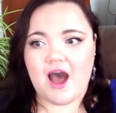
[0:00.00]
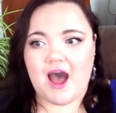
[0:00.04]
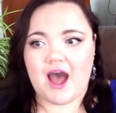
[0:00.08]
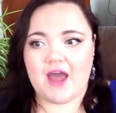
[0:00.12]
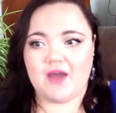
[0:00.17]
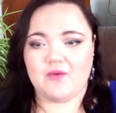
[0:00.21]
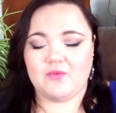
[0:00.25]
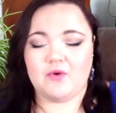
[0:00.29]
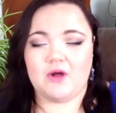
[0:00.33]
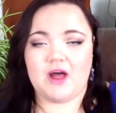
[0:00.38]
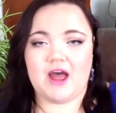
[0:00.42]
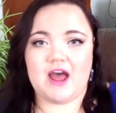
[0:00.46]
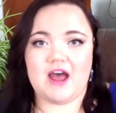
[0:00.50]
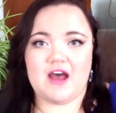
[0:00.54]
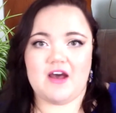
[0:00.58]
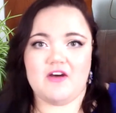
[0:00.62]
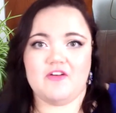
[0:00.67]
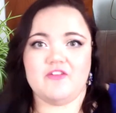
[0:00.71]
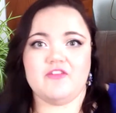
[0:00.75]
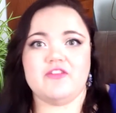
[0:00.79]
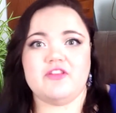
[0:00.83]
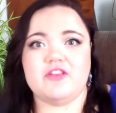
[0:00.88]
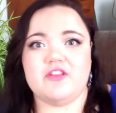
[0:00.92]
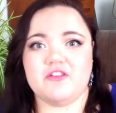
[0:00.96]
I will
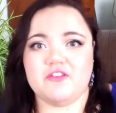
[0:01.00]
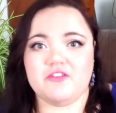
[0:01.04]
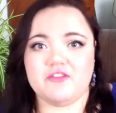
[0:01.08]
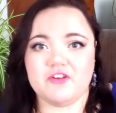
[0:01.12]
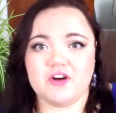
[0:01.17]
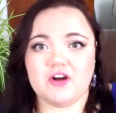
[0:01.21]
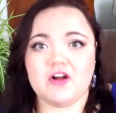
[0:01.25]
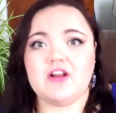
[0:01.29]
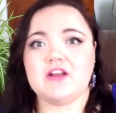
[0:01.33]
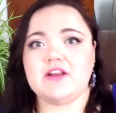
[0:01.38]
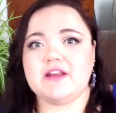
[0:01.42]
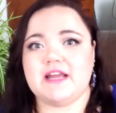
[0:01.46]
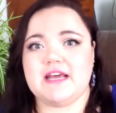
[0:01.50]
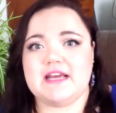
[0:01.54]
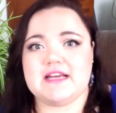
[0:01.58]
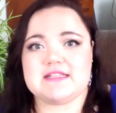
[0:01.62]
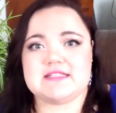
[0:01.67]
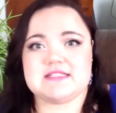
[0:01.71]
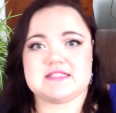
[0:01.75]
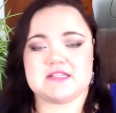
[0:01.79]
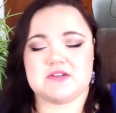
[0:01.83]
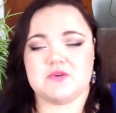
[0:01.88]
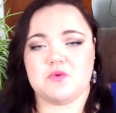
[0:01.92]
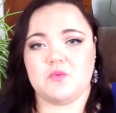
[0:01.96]
have the full
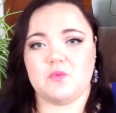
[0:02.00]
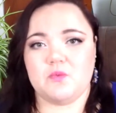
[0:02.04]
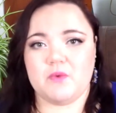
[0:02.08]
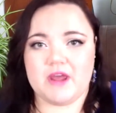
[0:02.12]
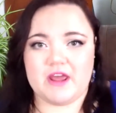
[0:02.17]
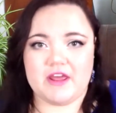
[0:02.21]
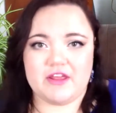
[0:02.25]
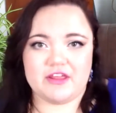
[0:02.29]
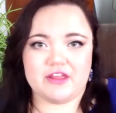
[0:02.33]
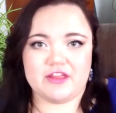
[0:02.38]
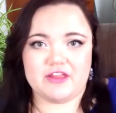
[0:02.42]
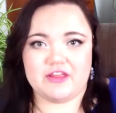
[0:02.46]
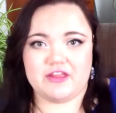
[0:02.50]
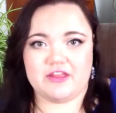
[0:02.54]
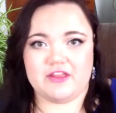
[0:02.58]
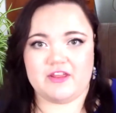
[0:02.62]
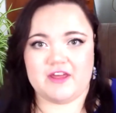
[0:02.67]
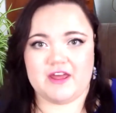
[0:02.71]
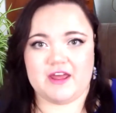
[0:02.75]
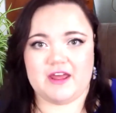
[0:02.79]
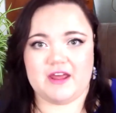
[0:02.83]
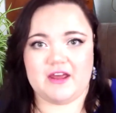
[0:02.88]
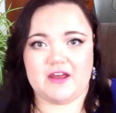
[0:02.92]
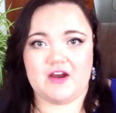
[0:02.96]
list with
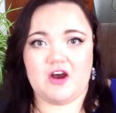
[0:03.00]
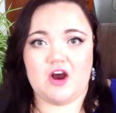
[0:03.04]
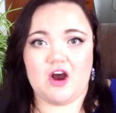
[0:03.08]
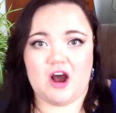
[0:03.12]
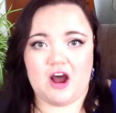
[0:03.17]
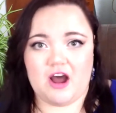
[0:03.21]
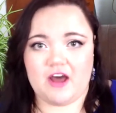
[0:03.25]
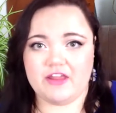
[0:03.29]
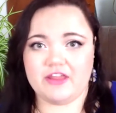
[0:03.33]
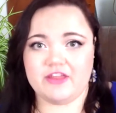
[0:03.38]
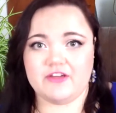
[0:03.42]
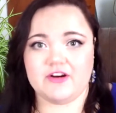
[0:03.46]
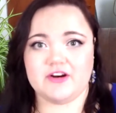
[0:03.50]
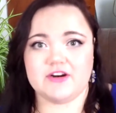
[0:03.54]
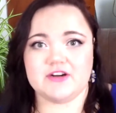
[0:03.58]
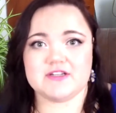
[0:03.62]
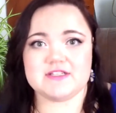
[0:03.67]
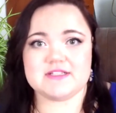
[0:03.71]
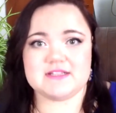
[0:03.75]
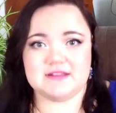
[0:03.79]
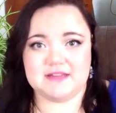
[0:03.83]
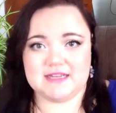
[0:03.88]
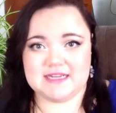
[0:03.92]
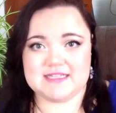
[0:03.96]
the
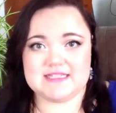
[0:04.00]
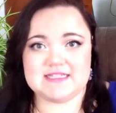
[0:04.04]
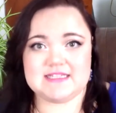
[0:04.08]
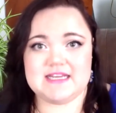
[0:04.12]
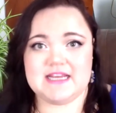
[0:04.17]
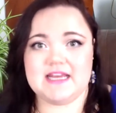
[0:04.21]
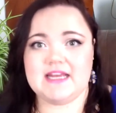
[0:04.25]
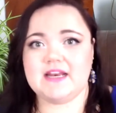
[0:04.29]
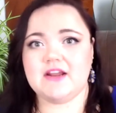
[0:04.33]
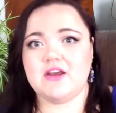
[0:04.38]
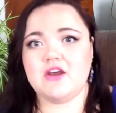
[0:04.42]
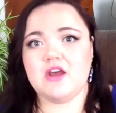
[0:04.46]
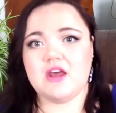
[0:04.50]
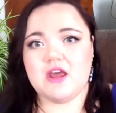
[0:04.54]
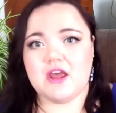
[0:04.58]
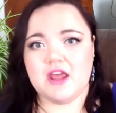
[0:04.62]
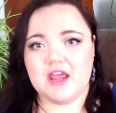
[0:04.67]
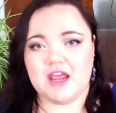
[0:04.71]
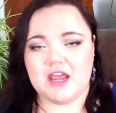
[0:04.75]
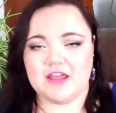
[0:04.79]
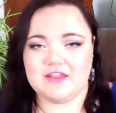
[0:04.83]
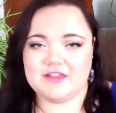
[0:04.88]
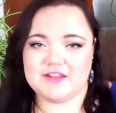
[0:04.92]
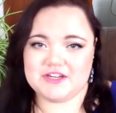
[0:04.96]
authors listed
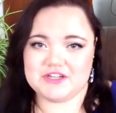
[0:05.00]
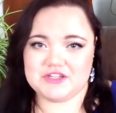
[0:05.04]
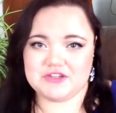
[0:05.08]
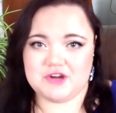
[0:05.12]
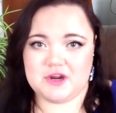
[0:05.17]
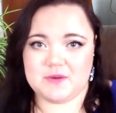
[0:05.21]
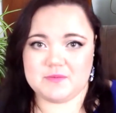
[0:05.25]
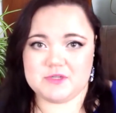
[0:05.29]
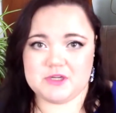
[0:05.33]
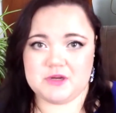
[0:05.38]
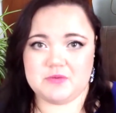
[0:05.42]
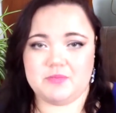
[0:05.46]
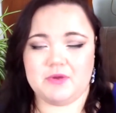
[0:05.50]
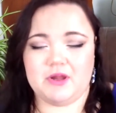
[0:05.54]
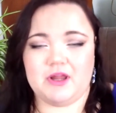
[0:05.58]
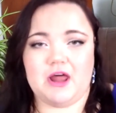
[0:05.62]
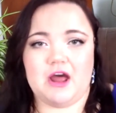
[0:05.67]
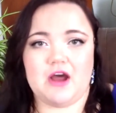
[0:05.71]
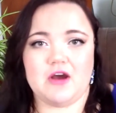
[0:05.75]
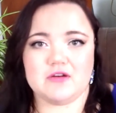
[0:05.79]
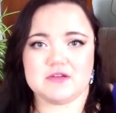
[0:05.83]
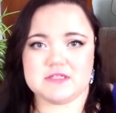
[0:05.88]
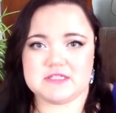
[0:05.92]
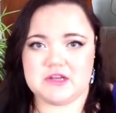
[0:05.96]
in the description below.